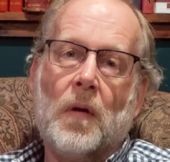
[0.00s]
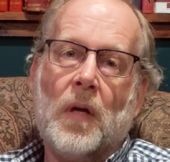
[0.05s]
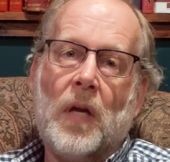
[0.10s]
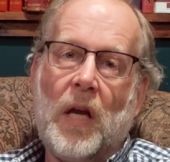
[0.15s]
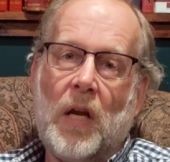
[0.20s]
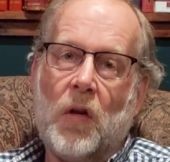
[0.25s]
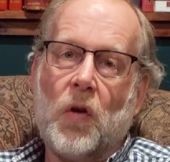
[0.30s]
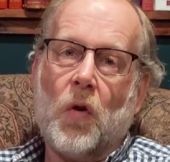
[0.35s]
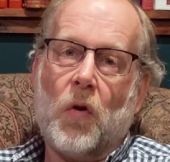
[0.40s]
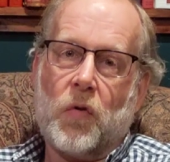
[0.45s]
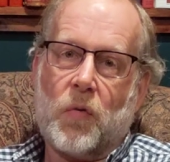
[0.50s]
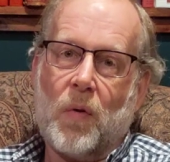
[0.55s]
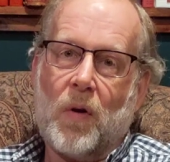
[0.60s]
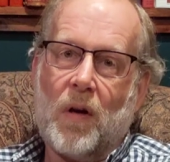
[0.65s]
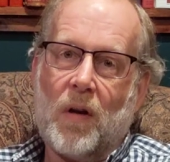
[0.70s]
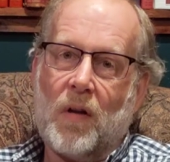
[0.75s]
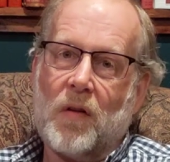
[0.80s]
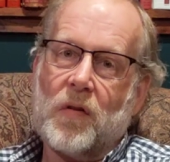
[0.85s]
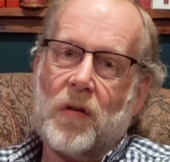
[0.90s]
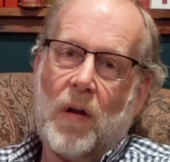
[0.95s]
He knows what
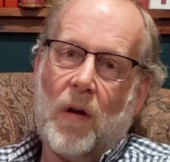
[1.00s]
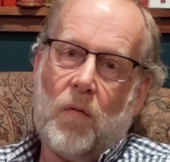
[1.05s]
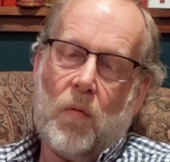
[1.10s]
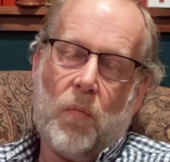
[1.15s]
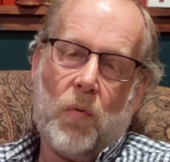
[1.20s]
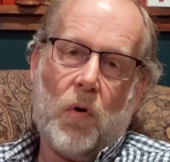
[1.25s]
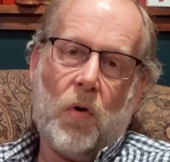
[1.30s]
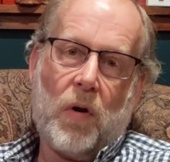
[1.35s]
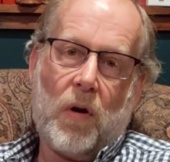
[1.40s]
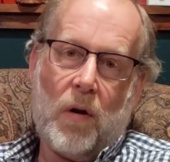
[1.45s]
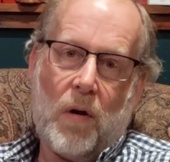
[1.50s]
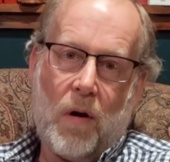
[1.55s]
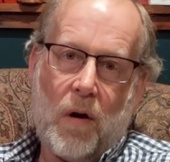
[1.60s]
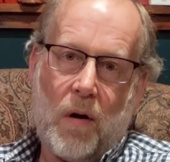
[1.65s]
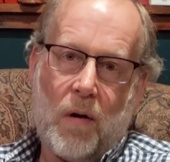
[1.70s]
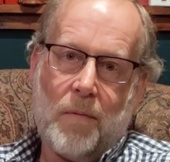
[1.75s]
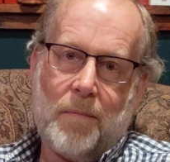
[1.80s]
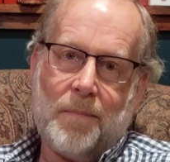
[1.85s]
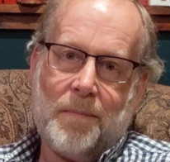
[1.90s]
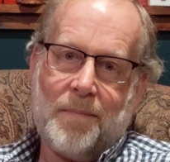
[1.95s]
it is to have a broken
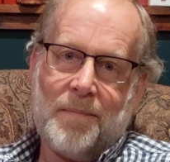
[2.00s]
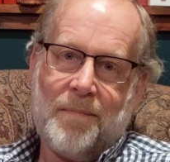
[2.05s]
heart,